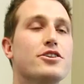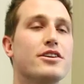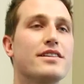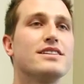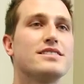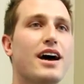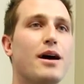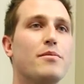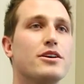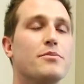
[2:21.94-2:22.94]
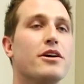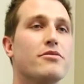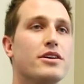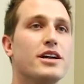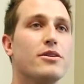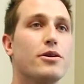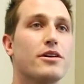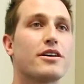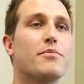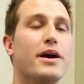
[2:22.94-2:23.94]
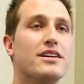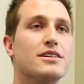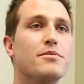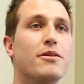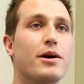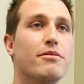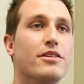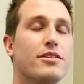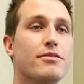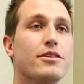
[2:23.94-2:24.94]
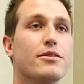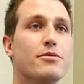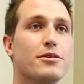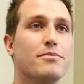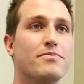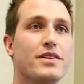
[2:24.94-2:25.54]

During this time, you may read or your companion may wait with you in the room.